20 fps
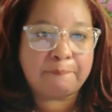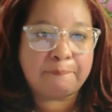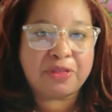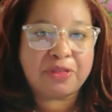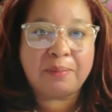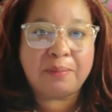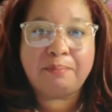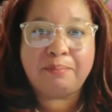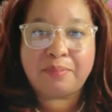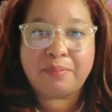
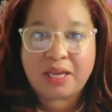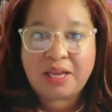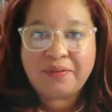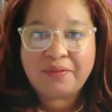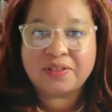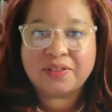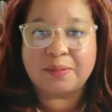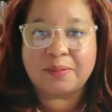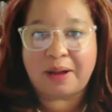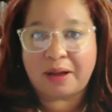the
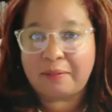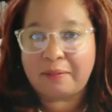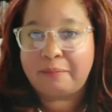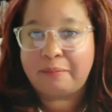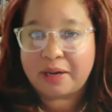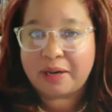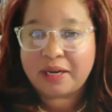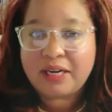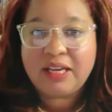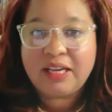myths about
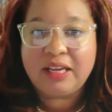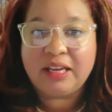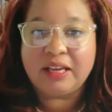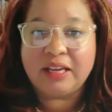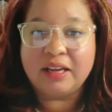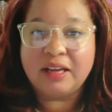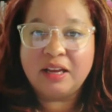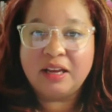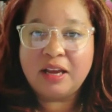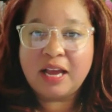money
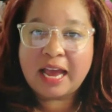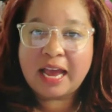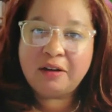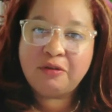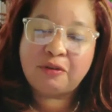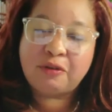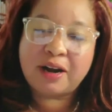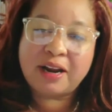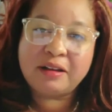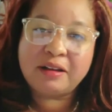and
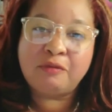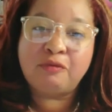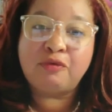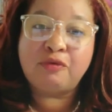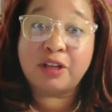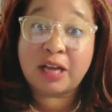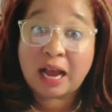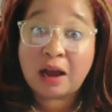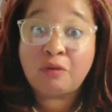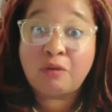right mm. and
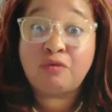how